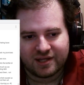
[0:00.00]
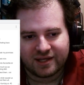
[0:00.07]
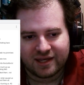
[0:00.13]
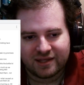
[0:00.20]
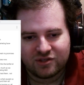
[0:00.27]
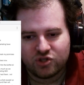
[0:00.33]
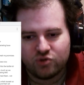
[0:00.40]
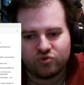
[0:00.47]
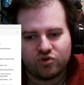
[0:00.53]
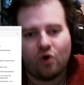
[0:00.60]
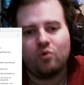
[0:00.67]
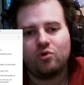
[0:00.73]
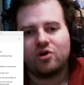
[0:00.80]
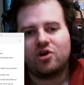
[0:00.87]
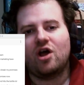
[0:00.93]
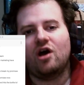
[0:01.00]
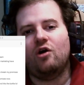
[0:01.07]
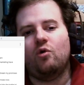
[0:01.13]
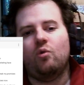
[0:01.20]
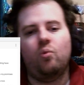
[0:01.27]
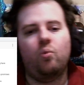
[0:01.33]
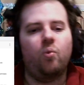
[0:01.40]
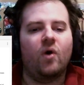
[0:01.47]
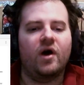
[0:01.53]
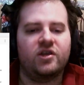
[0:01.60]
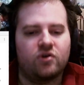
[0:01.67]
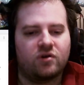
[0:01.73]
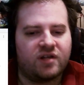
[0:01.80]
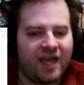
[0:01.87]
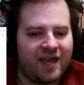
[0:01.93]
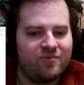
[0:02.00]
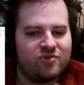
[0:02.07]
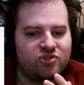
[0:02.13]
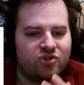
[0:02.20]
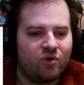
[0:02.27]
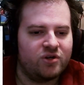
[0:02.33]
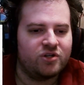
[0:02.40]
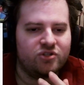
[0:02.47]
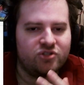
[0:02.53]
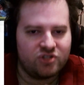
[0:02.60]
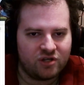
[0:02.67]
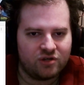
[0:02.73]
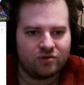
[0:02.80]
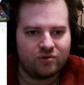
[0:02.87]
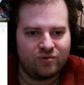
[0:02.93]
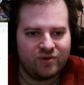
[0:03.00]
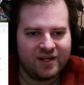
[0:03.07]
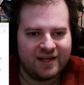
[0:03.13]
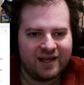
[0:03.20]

Again, you don't know what your game is going to do